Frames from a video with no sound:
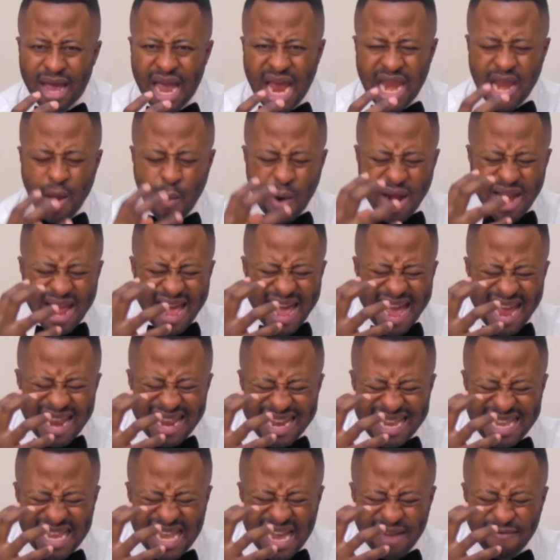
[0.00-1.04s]
Anyway,
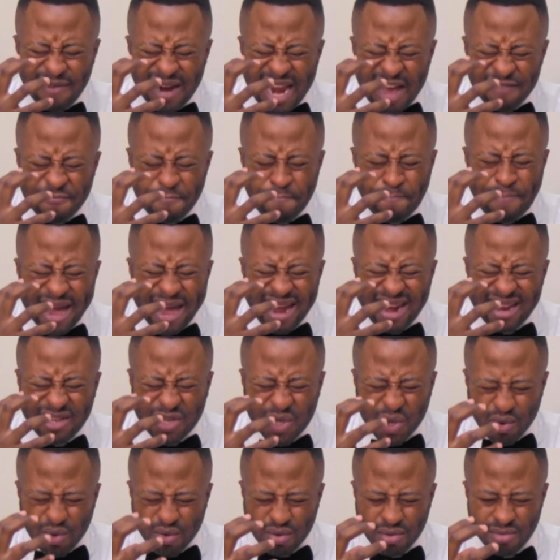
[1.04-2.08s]
the devil have
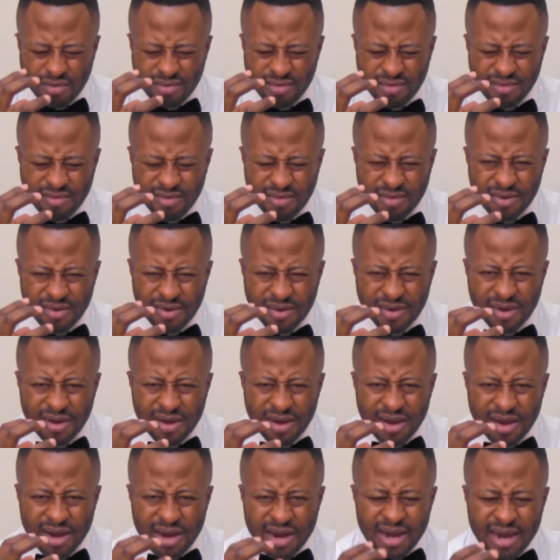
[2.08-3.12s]
buried you.
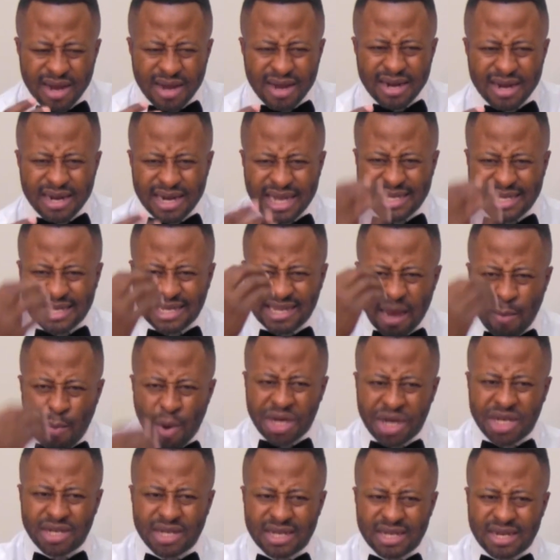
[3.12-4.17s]
The same
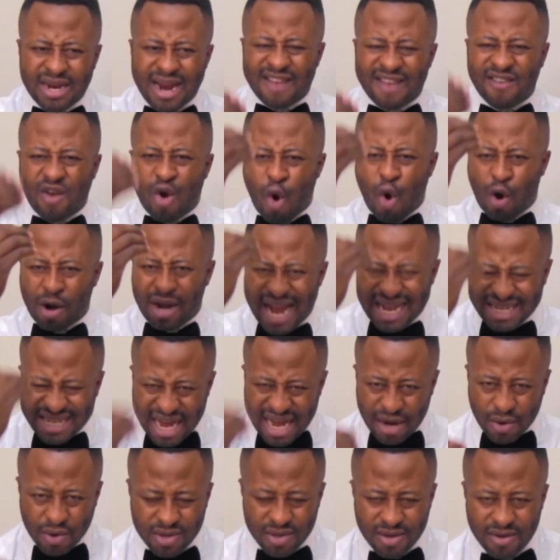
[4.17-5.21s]
way Jesus Christ called
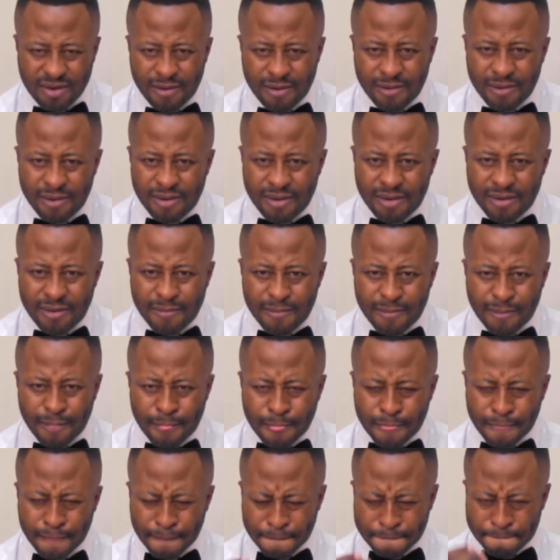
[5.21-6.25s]
Lazarus,
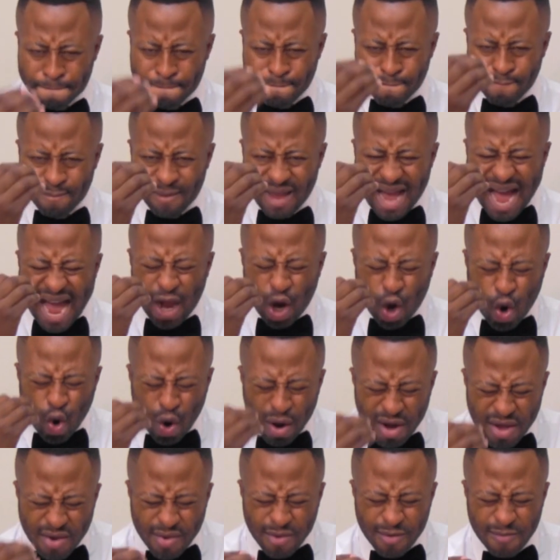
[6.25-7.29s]
I
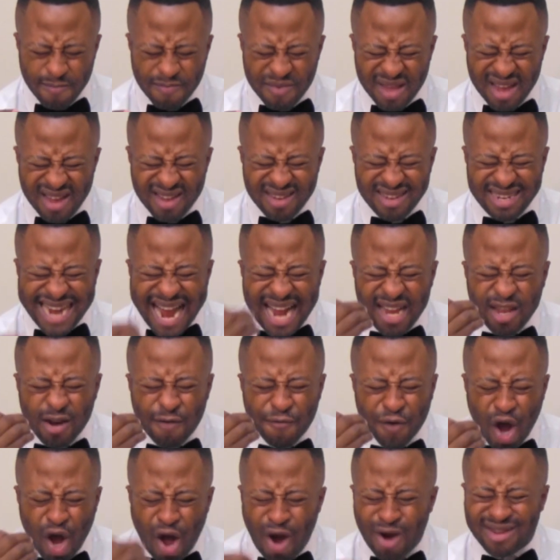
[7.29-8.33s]
call you. Child
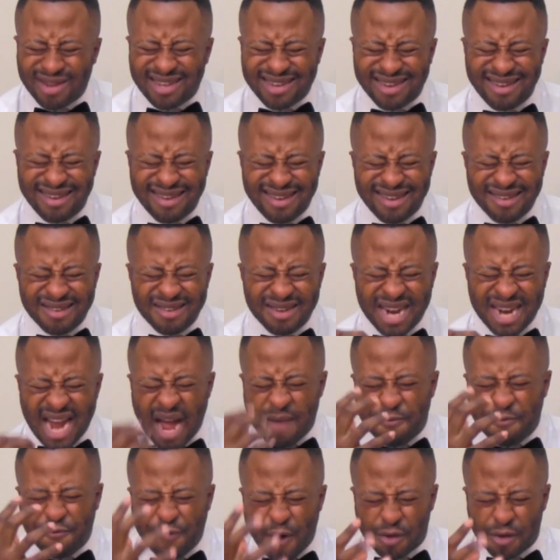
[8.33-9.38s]
of God,
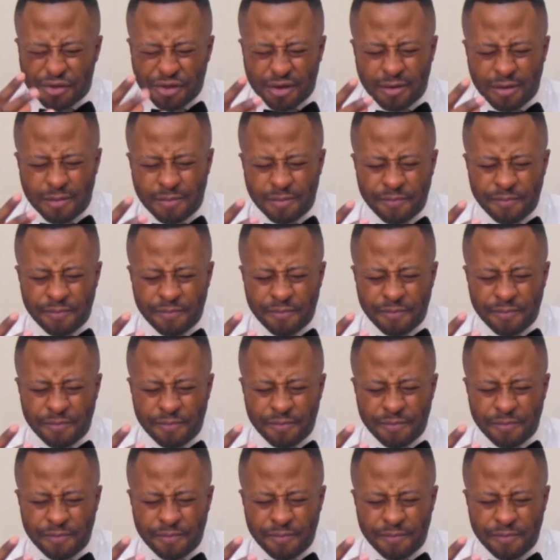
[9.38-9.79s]
come forth.